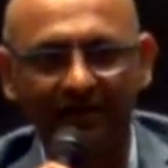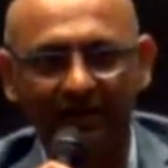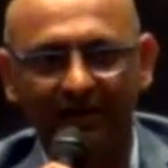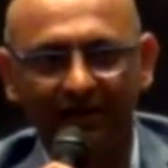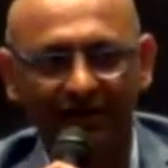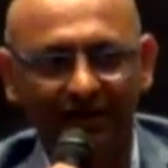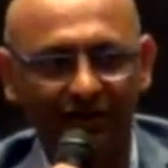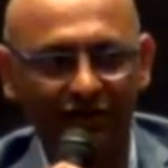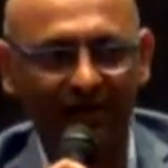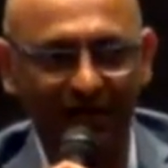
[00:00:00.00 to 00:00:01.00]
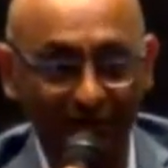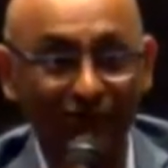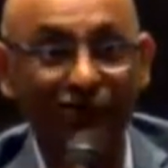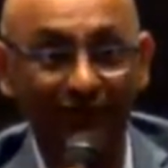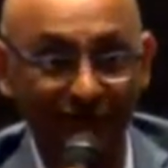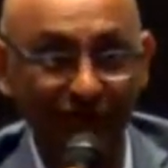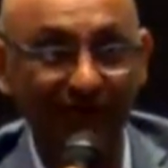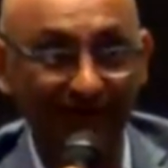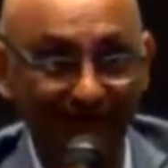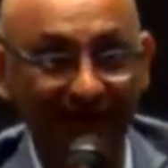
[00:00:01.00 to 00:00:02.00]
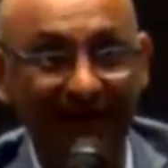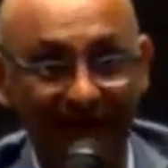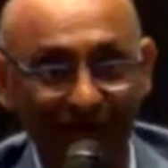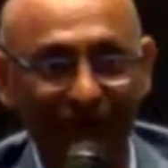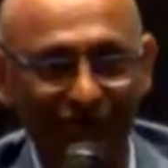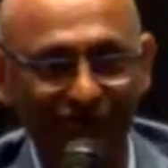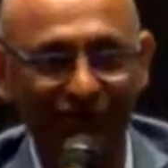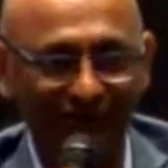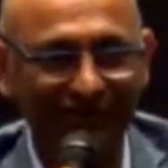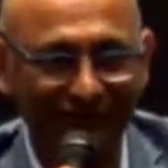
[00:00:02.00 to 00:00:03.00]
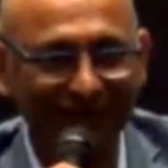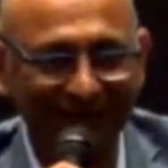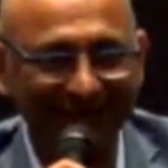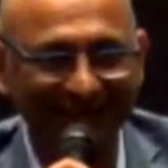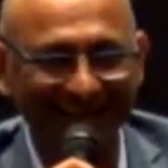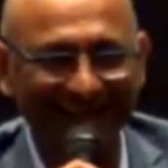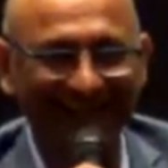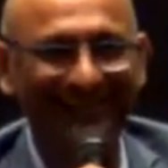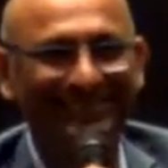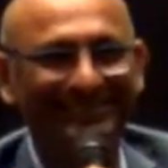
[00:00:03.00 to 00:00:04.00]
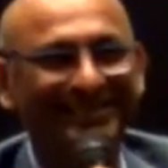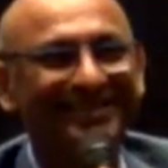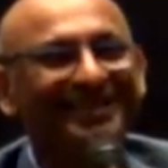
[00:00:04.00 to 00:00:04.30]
And uh, to get into it, to take that kind of risk, you're sort of different DNA a little bit.